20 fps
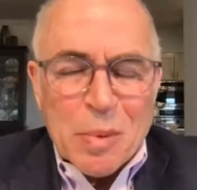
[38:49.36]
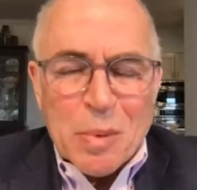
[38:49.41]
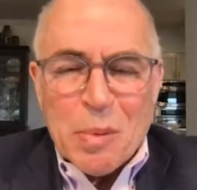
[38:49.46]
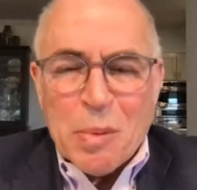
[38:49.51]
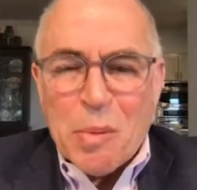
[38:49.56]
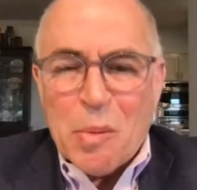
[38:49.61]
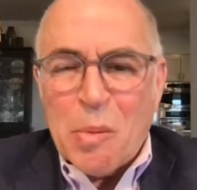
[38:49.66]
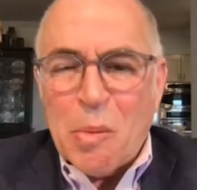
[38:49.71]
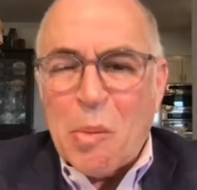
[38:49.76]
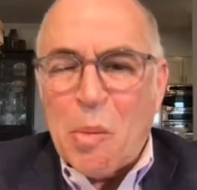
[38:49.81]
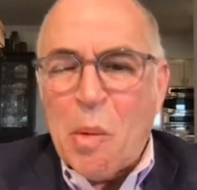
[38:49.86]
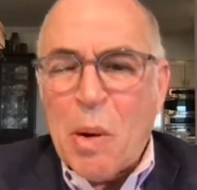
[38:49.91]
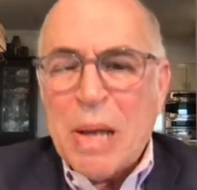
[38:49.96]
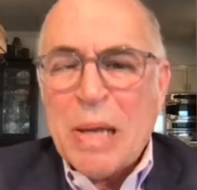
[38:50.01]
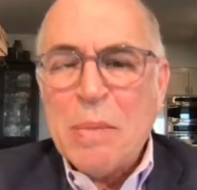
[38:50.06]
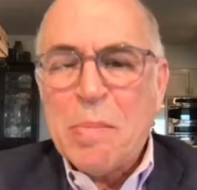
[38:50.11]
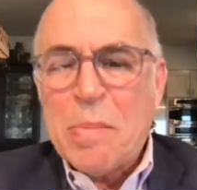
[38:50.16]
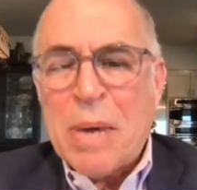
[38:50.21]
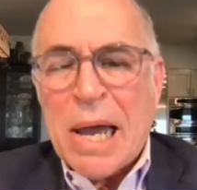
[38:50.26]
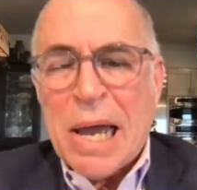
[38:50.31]

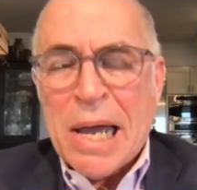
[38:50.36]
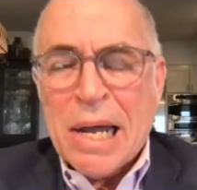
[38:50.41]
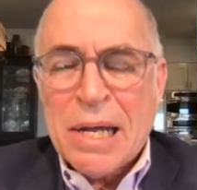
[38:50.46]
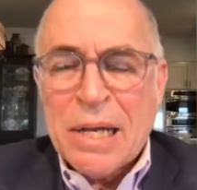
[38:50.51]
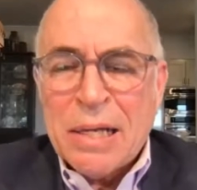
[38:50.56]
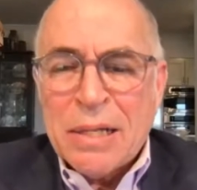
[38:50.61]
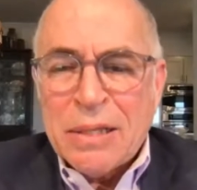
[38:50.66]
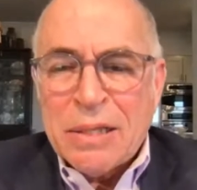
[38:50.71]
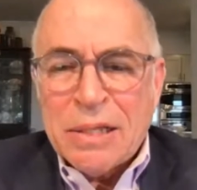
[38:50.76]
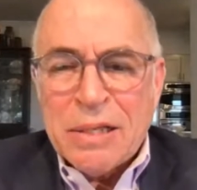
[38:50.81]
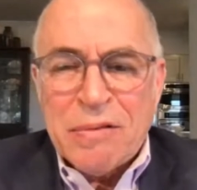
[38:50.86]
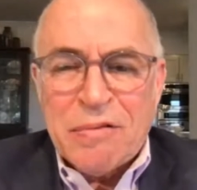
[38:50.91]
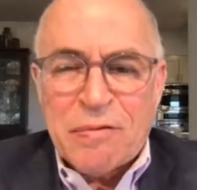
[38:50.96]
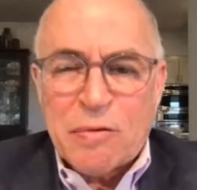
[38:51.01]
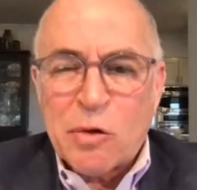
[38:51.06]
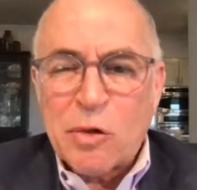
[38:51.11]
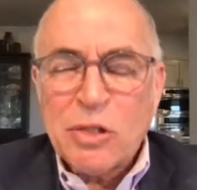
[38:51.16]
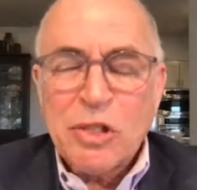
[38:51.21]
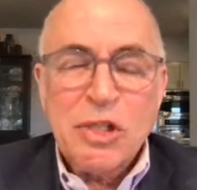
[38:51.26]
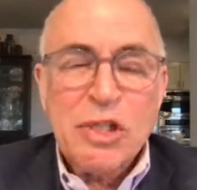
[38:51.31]
Way back in the
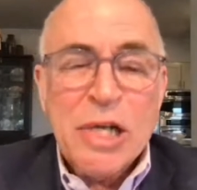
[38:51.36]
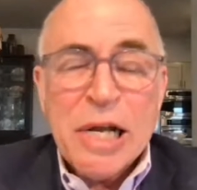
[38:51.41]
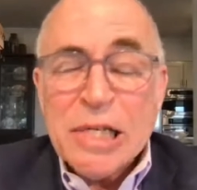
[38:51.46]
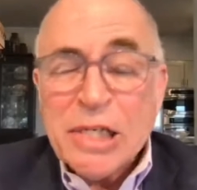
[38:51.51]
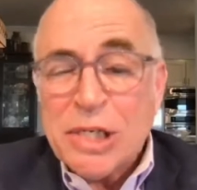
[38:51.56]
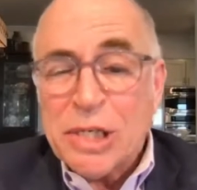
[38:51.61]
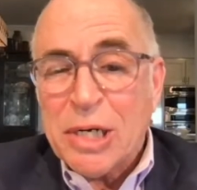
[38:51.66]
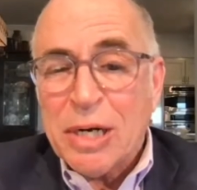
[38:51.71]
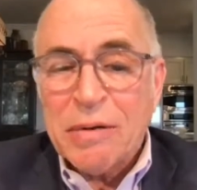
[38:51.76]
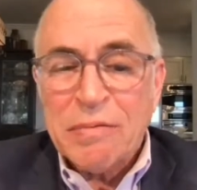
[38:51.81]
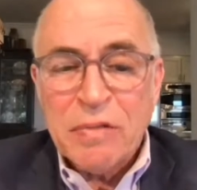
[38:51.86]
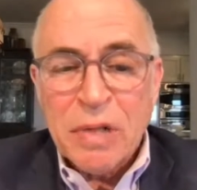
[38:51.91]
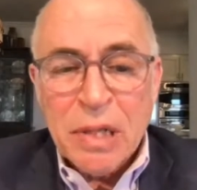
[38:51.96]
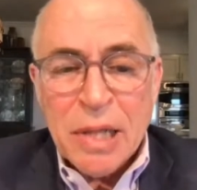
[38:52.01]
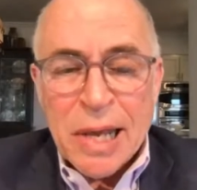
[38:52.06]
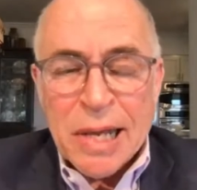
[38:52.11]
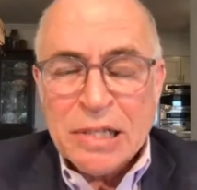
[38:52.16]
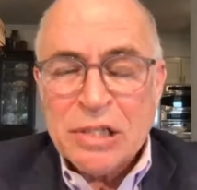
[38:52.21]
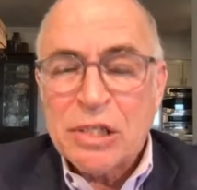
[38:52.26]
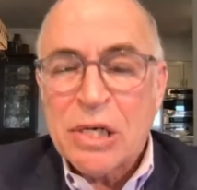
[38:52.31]
first session of the
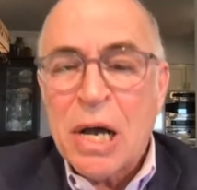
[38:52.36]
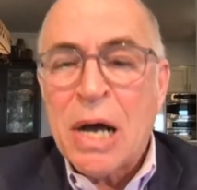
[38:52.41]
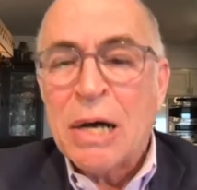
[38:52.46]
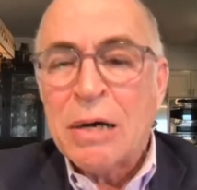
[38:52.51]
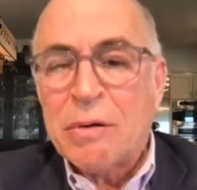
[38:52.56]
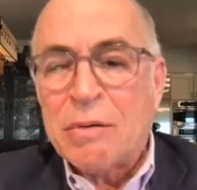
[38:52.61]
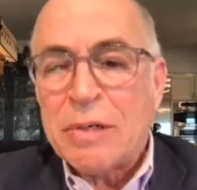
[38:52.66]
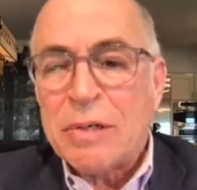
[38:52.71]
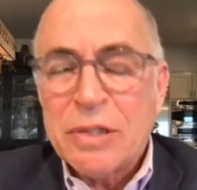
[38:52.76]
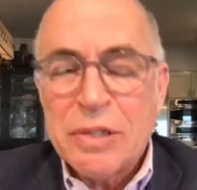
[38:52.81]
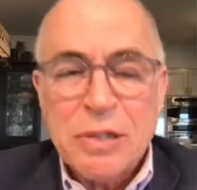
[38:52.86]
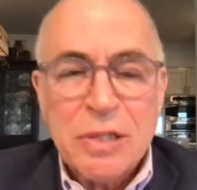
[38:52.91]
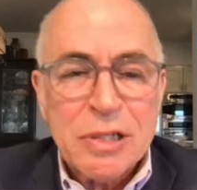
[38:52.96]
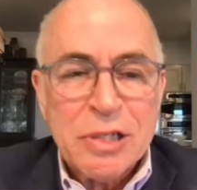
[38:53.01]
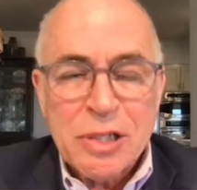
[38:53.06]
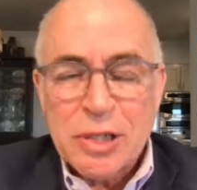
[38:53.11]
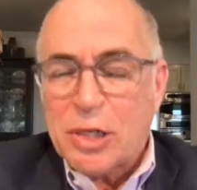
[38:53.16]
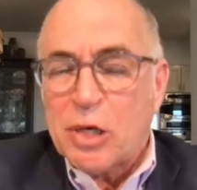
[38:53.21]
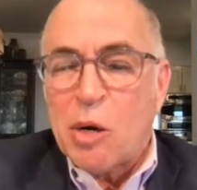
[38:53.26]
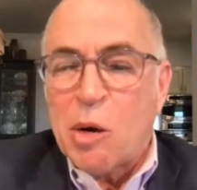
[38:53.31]
last Congress, the
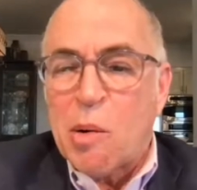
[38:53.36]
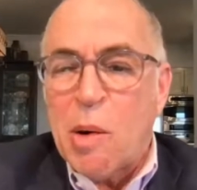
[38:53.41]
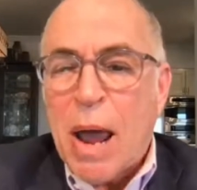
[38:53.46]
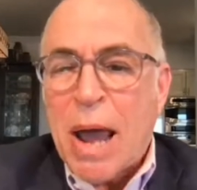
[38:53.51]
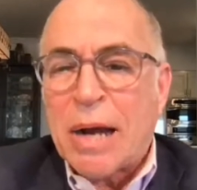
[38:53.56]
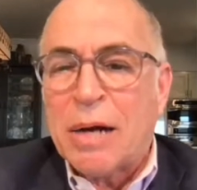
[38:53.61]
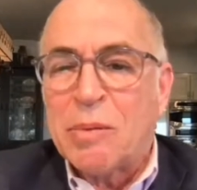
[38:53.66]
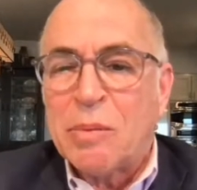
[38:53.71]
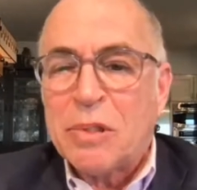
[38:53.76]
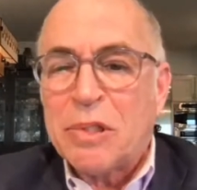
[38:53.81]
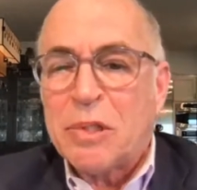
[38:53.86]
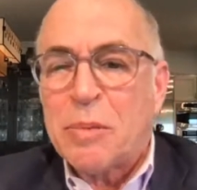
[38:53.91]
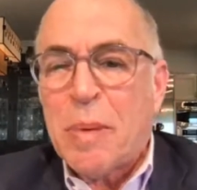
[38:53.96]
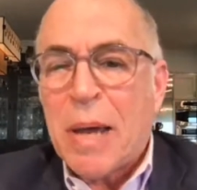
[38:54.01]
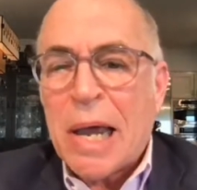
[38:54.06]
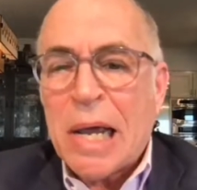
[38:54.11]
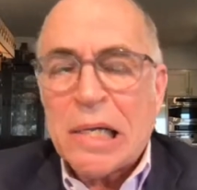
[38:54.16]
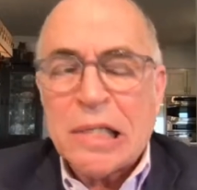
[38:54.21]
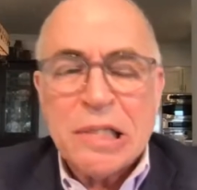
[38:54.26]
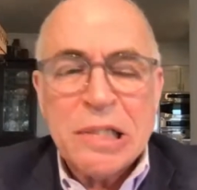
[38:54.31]
Secure Act was
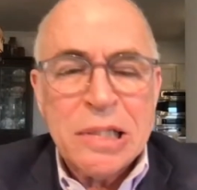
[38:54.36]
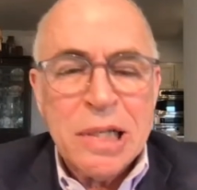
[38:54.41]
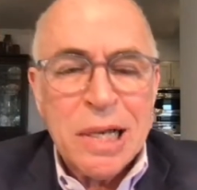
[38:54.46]
passed.